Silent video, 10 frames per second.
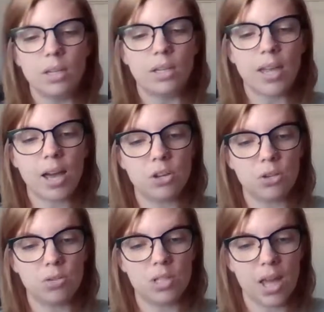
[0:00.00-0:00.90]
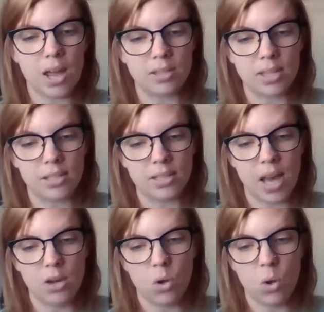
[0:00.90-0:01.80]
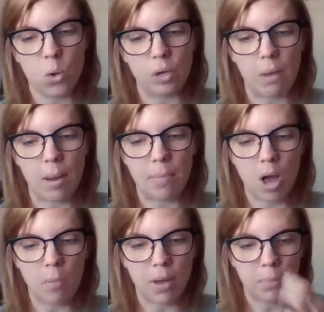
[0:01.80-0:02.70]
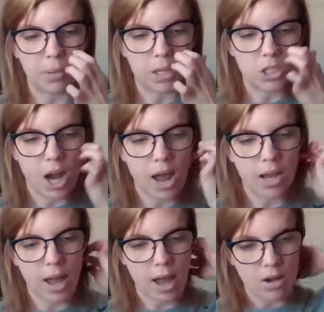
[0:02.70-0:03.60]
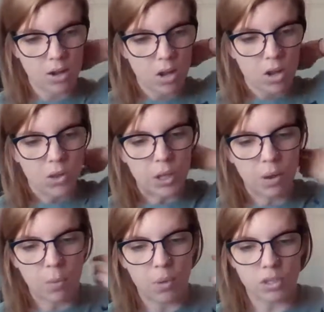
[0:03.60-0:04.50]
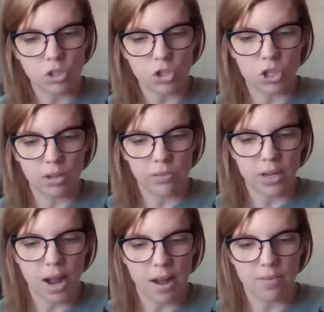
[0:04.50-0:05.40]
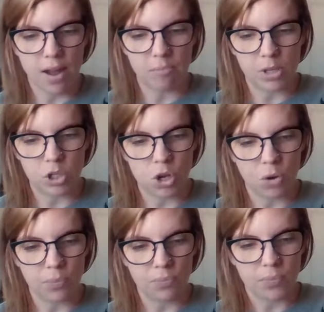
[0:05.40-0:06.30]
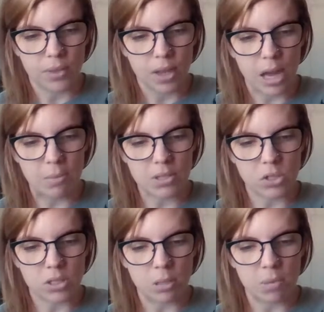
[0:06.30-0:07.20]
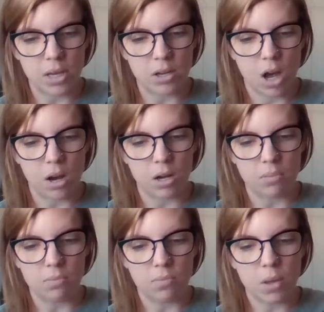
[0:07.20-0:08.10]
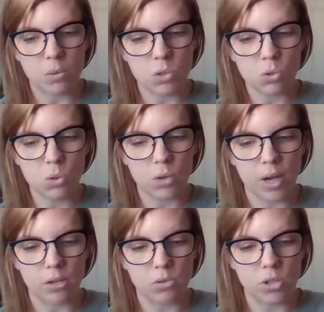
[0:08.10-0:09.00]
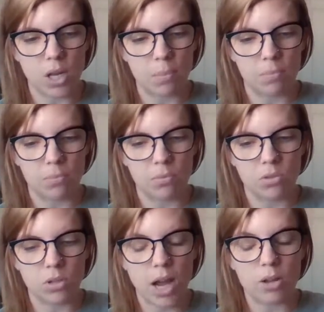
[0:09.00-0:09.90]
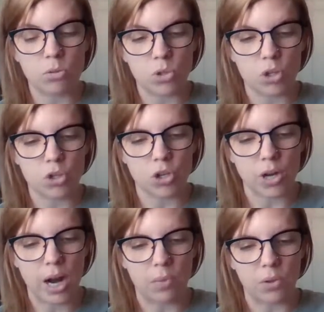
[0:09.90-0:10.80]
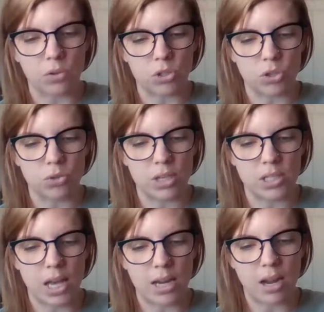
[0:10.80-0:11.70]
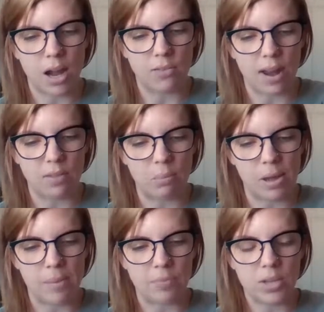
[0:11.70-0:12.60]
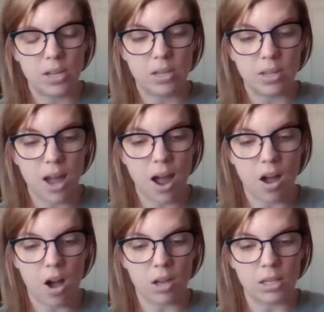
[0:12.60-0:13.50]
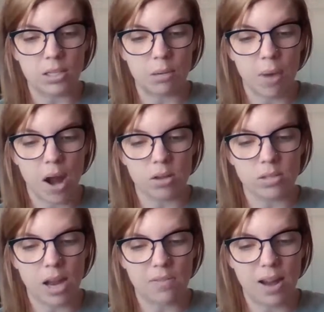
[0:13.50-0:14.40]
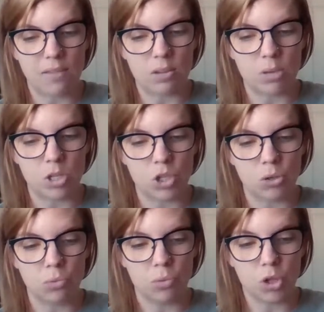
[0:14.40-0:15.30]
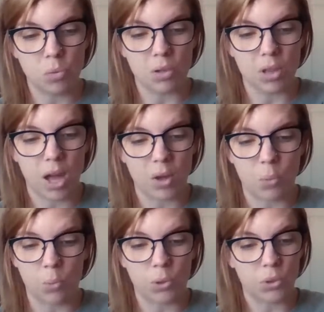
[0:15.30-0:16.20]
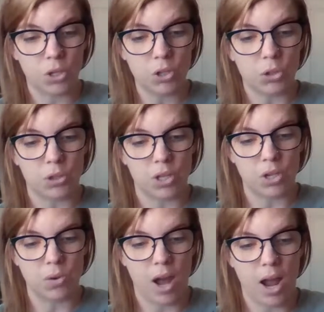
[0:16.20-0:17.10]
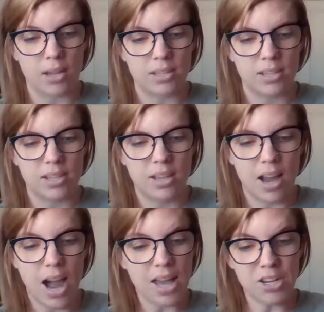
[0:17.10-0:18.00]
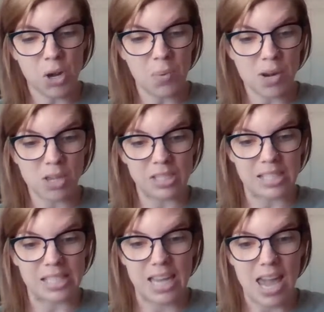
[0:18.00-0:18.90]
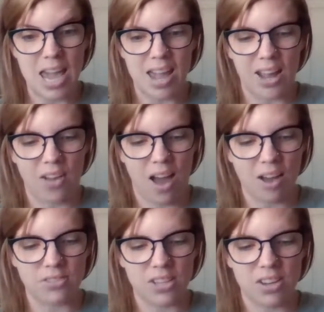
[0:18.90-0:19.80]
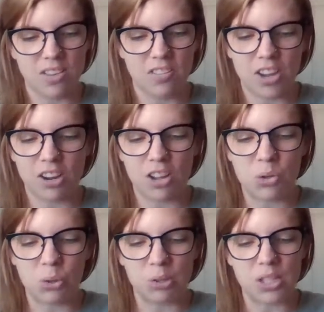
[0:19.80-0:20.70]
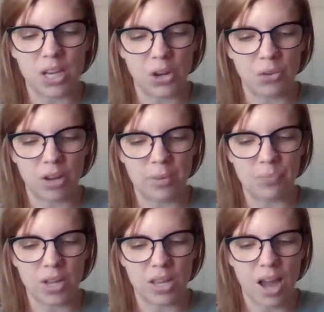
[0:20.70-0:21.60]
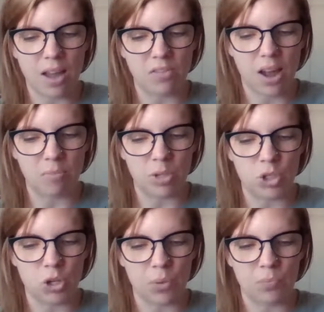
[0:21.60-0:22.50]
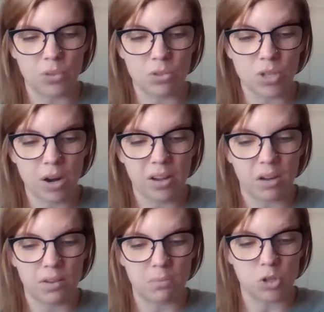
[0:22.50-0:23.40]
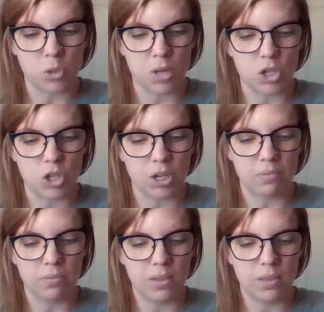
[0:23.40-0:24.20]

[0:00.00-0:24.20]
"Yeah, dudes, thanks," I said, holding my palm up like Jack had, though I wasn't sure if they'd high-five me too. Amos looked at me and nodded. "It was cool how you stood your ground, little dude," he said, high-fiving me. "Yeah, Augie," said Miles, high-fiving me too. "You were like, we're littler than you guys." "I didn't know what else to say," I laughed. "Very cool," said Henry, and he high-fived me too. "Sorry I ripped your sweatshirt."